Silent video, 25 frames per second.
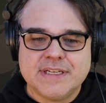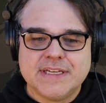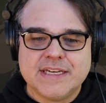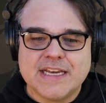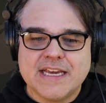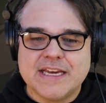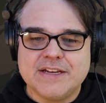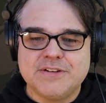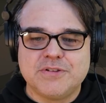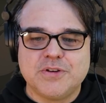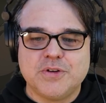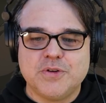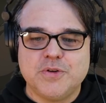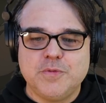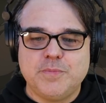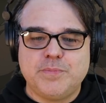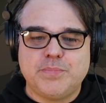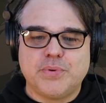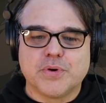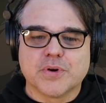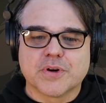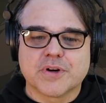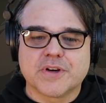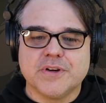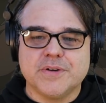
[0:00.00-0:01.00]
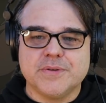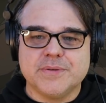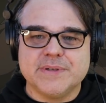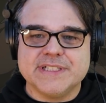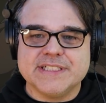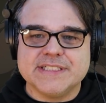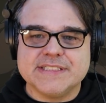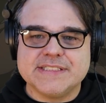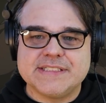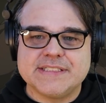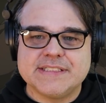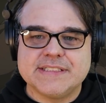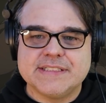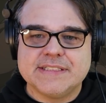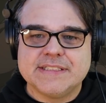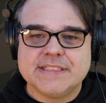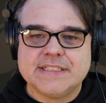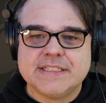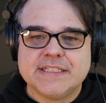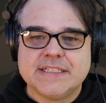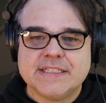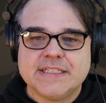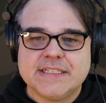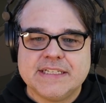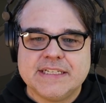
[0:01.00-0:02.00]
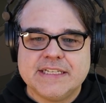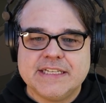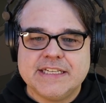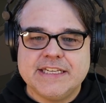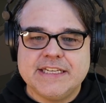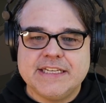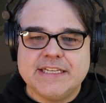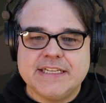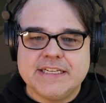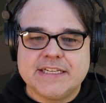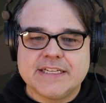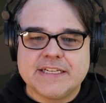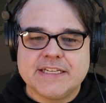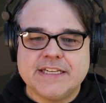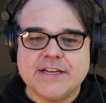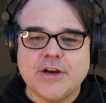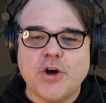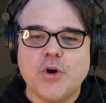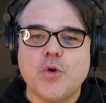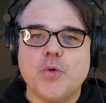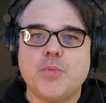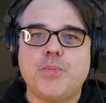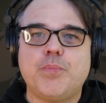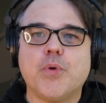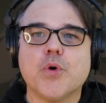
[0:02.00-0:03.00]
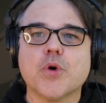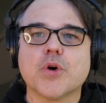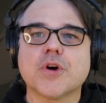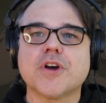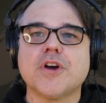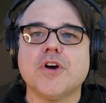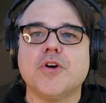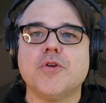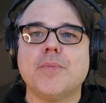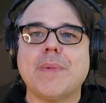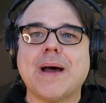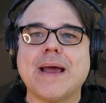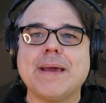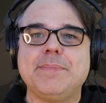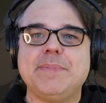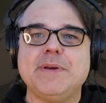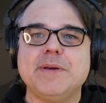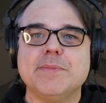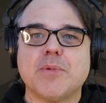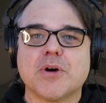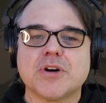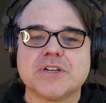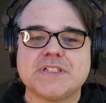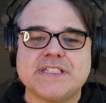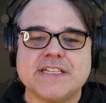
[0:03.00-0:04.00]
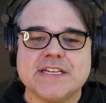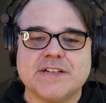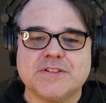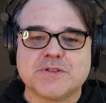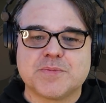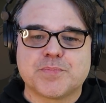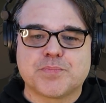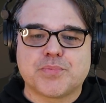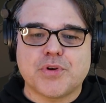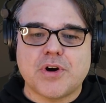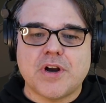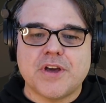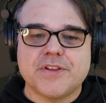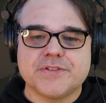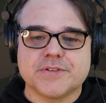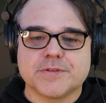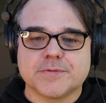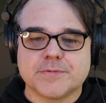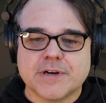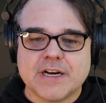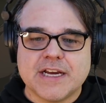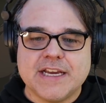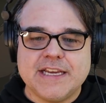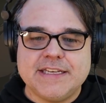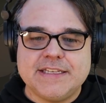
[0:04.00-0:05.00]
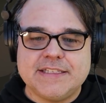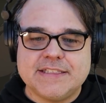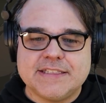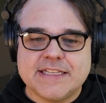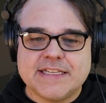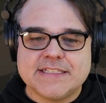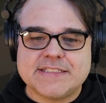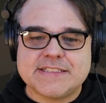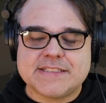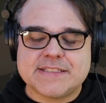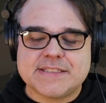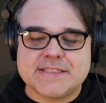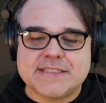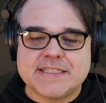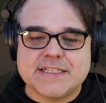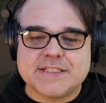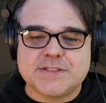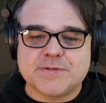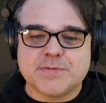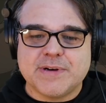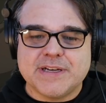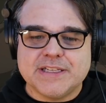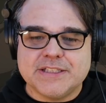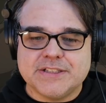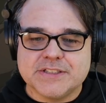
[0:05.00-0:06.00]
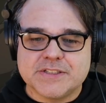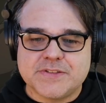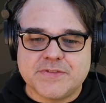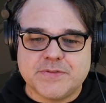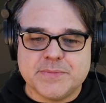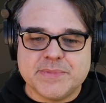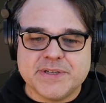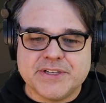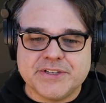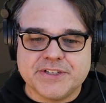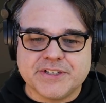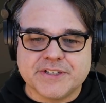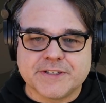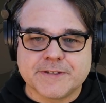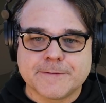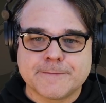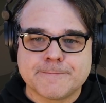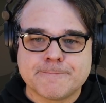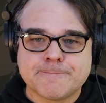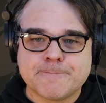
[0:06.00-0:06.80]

I don't know who Porco is. Oh, Porco might be Marcel's brother, right? That's why he looks familiar.